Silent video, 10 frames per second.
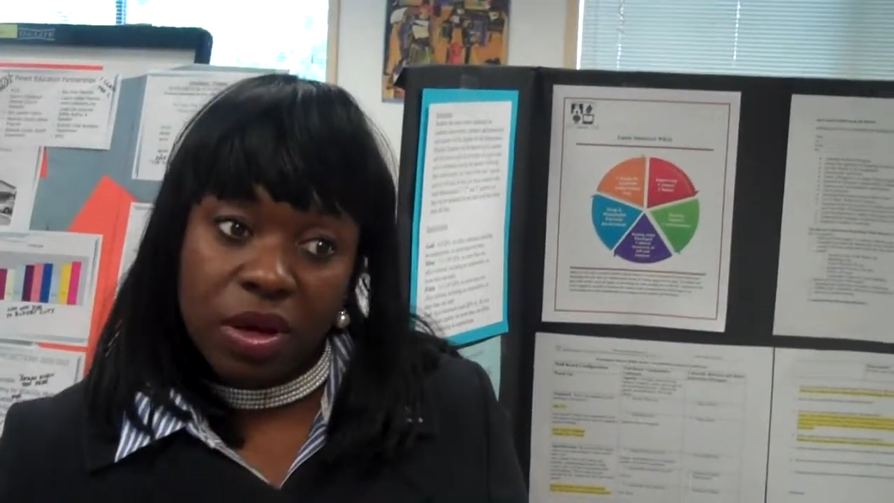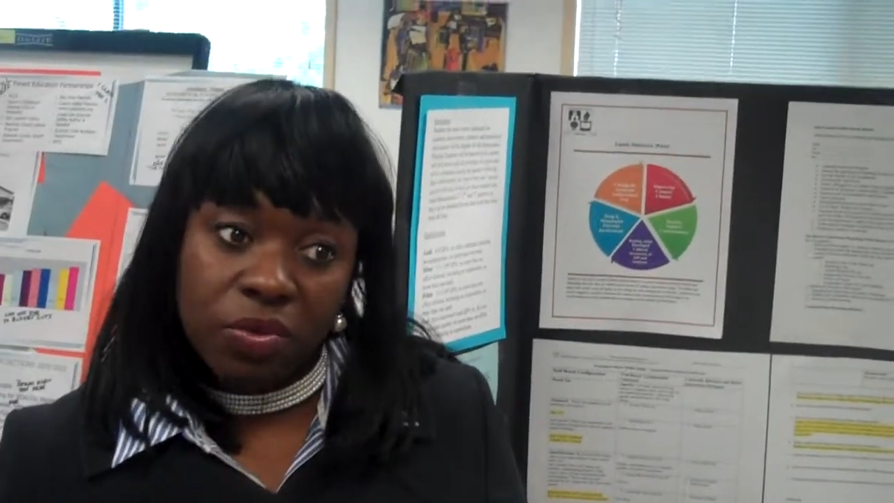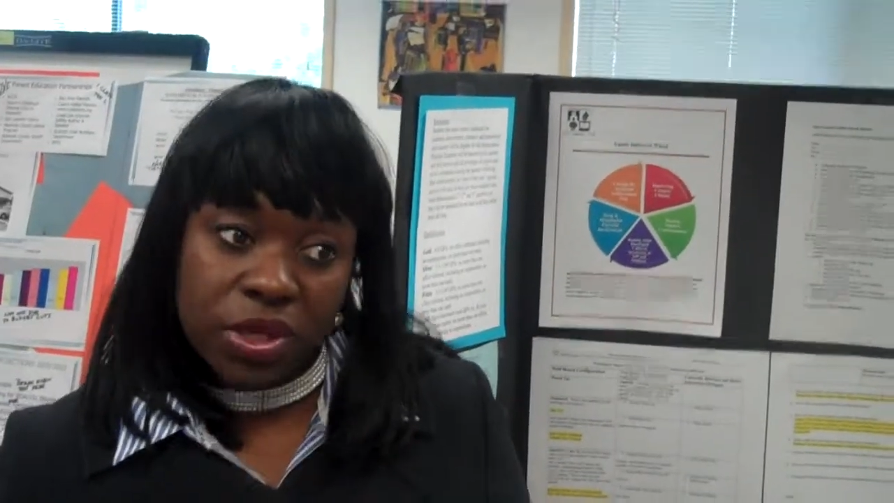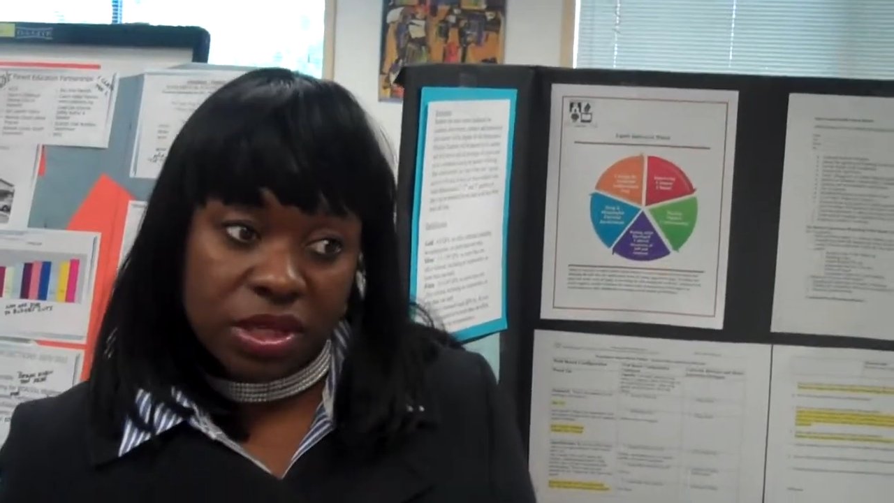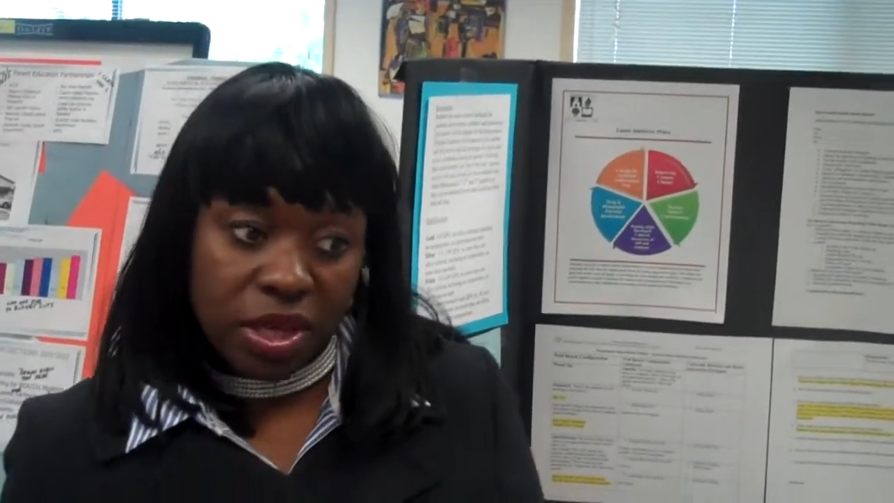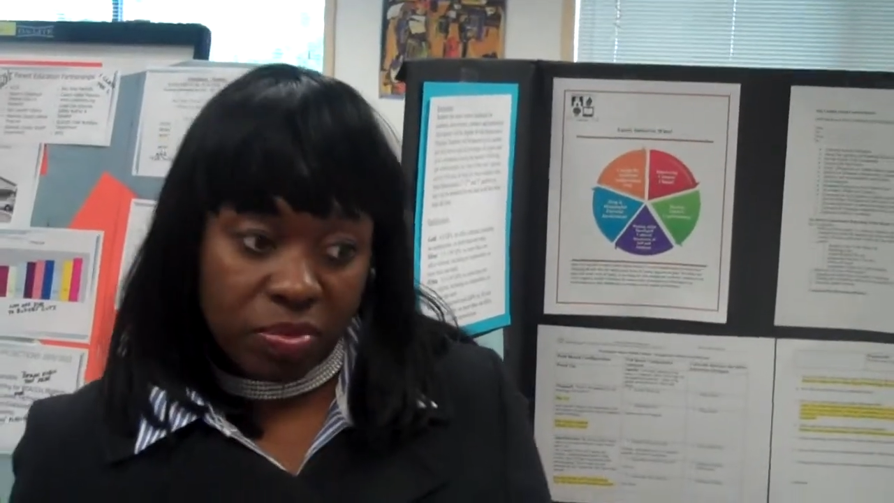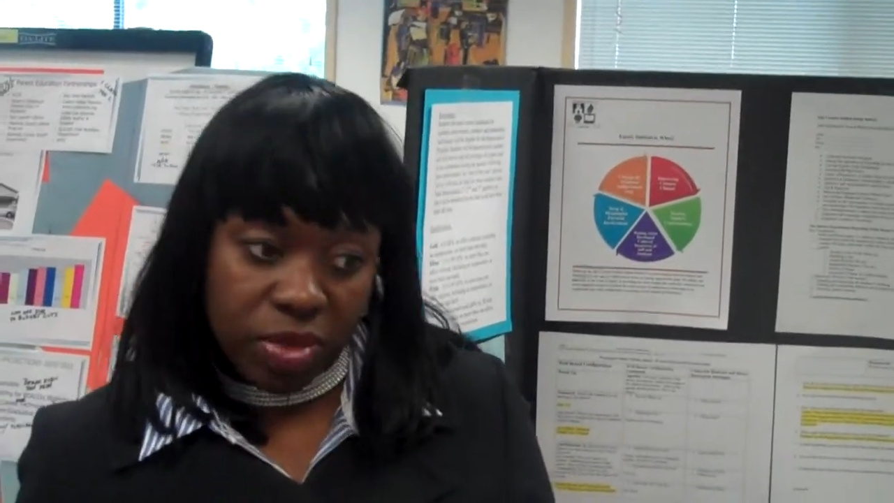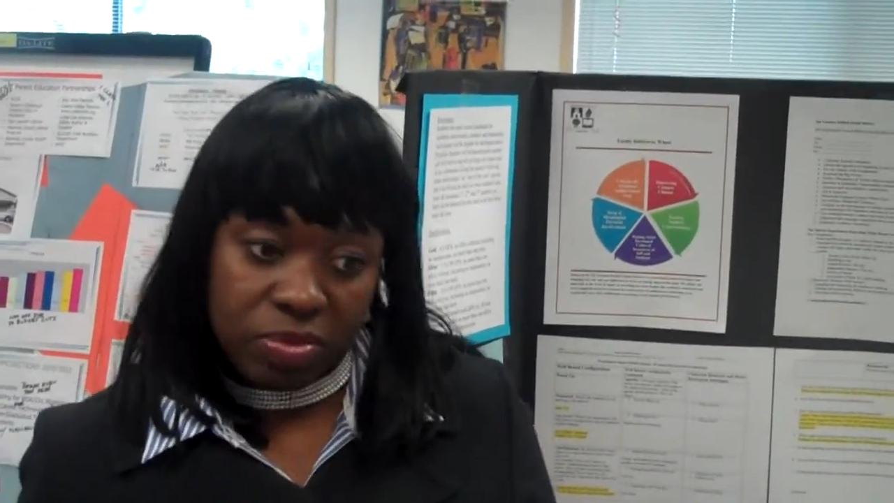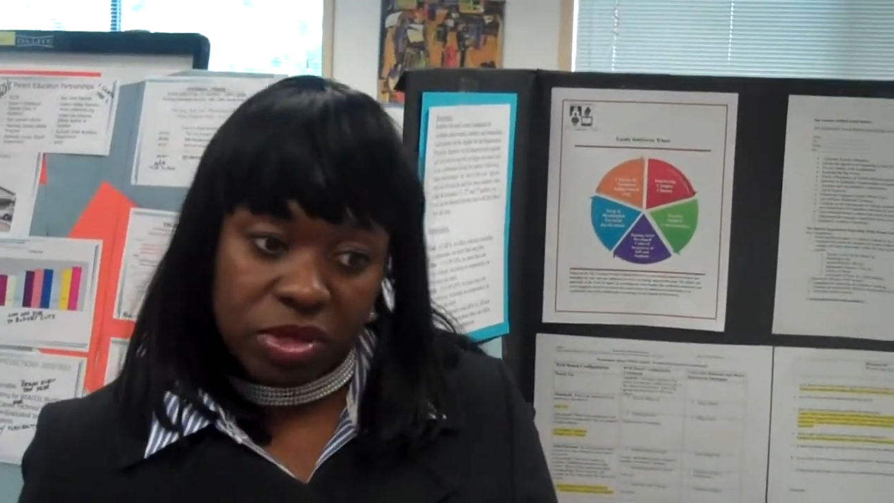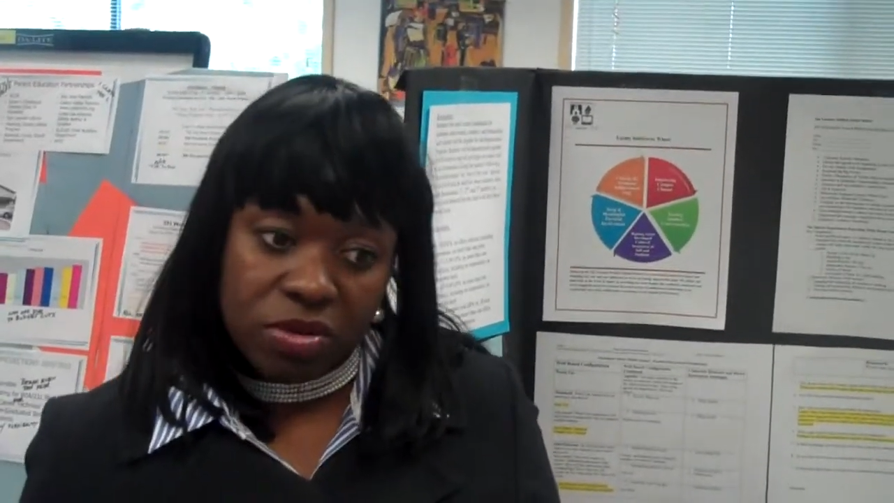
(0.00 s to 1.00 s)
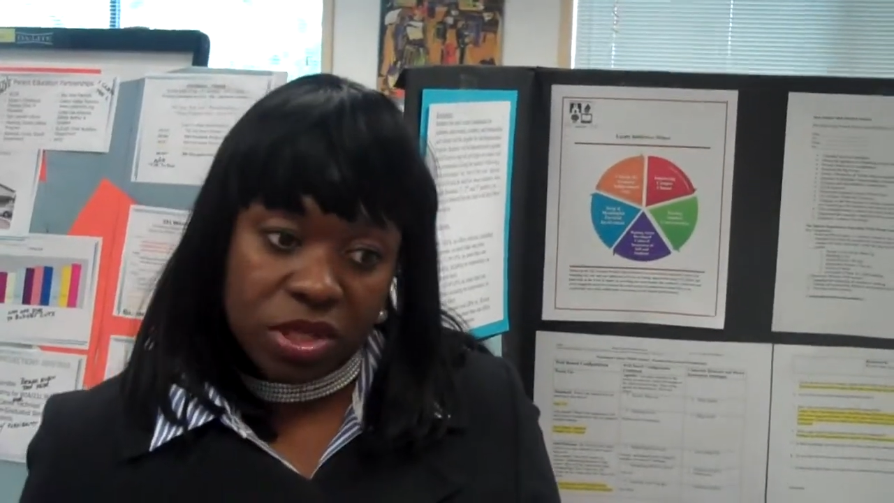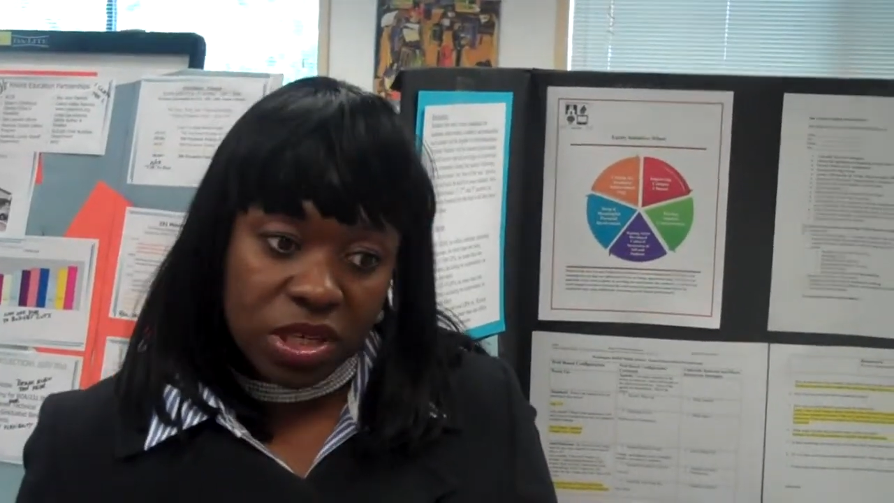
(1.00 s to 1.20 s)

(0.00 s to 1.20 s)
that we step up to a